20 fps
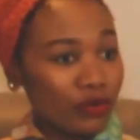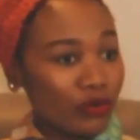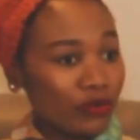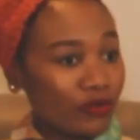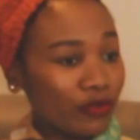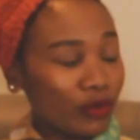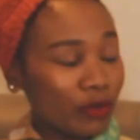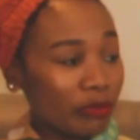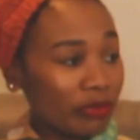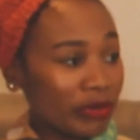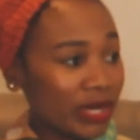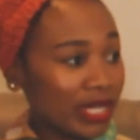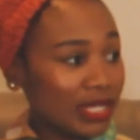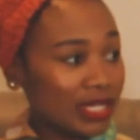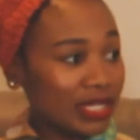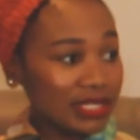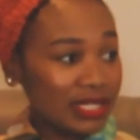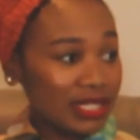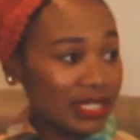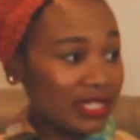you fall
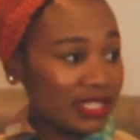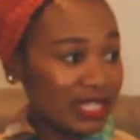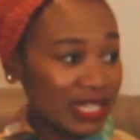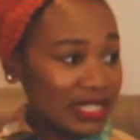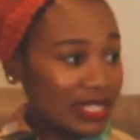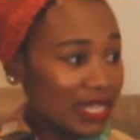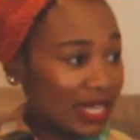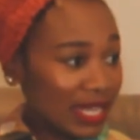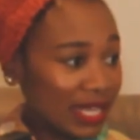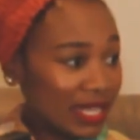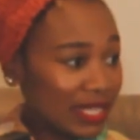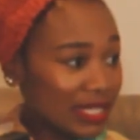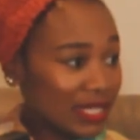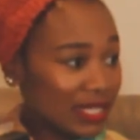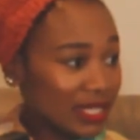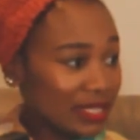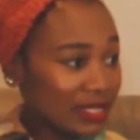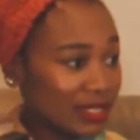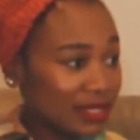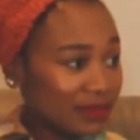pregnant and he doesn't like
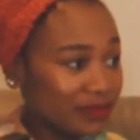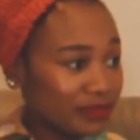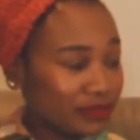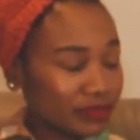it,